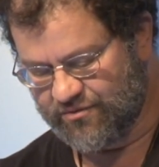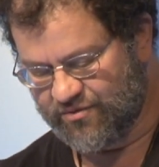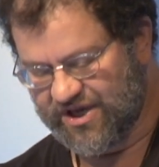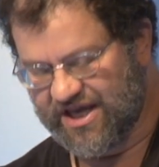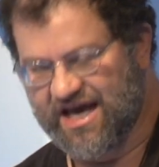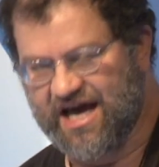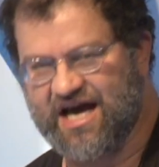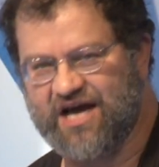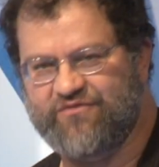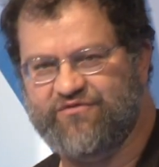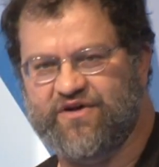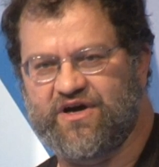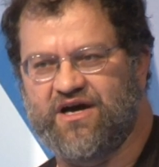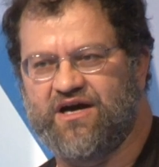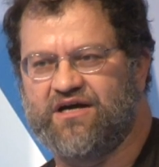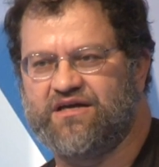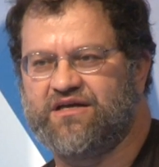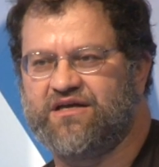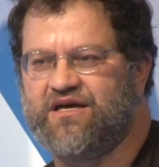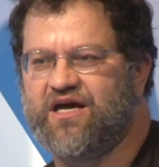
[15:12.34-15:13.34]
We have
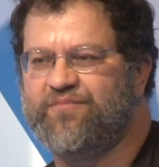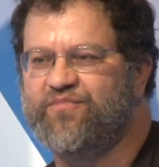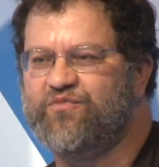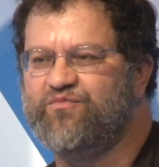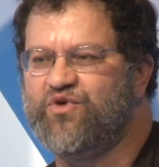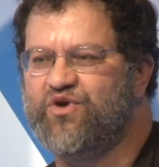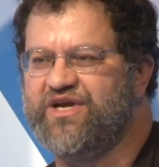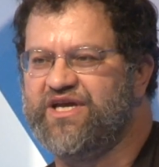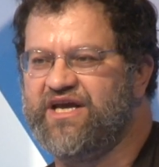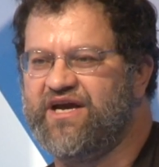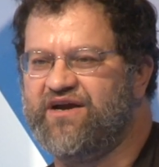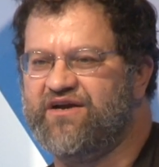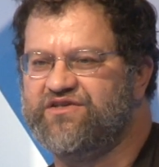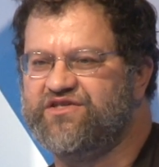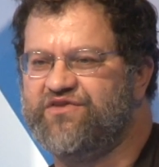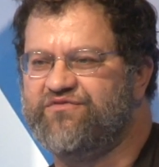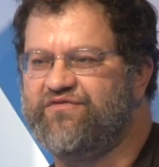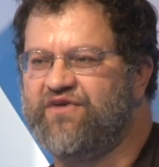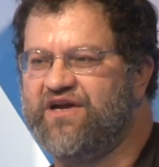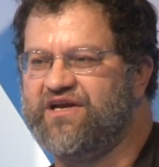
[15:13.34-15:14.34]
a couple more
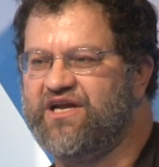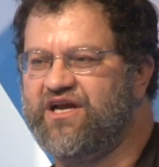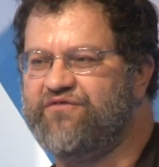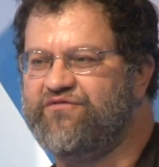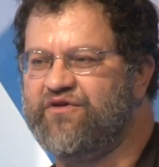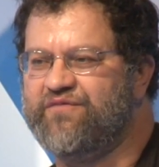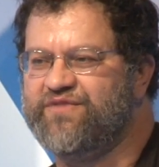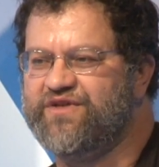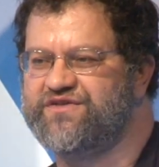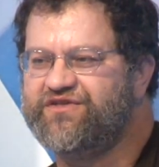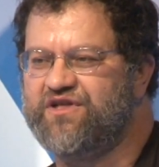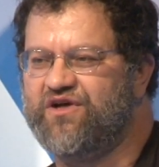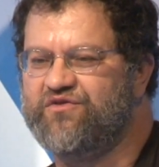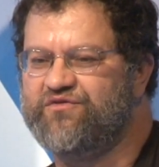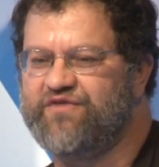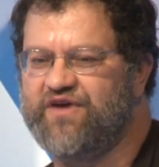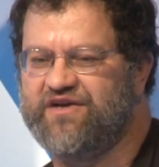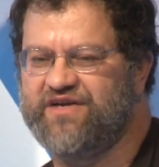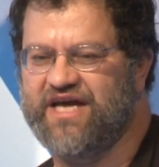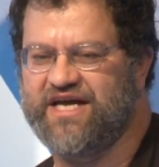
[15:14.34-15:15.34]
years of funding from the
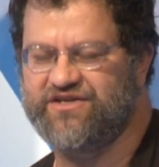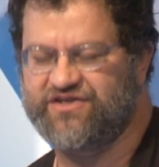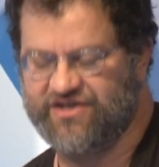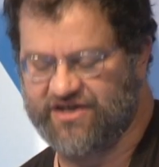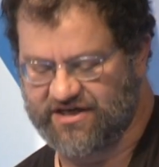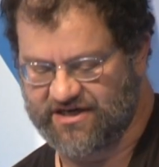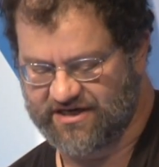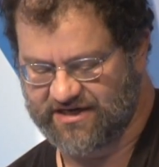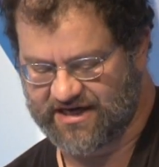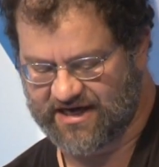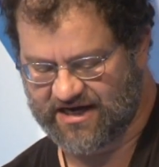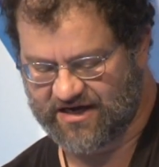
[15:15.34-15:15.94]
Sloan Foundation,